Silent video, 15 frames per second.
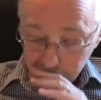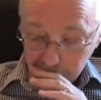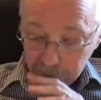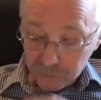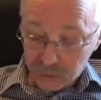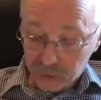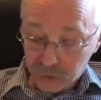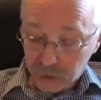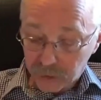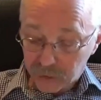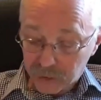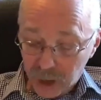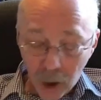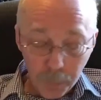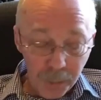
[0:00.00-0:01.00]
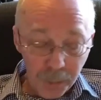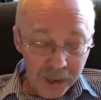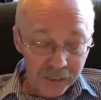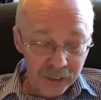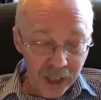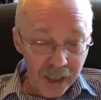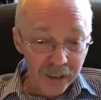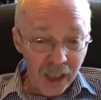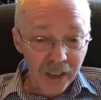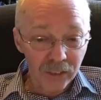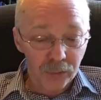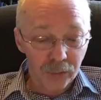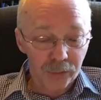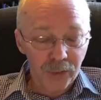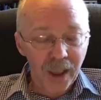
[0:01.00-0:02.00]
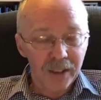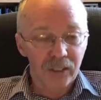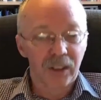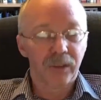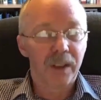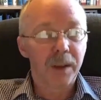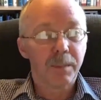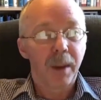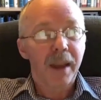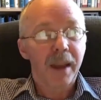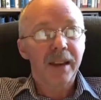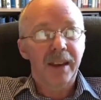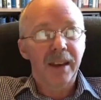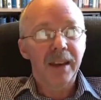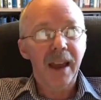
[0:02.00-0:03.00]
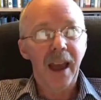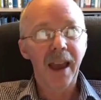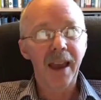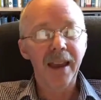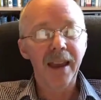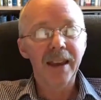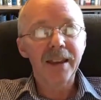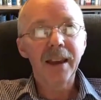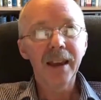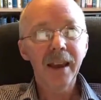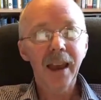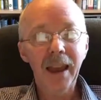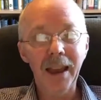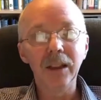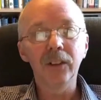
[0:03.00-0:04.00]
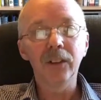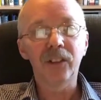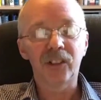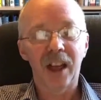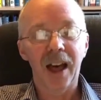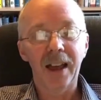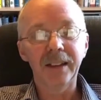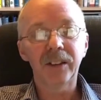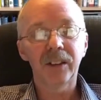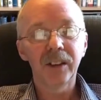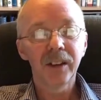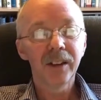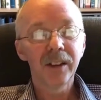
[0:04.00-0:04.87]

Scarping is effectively making a hillside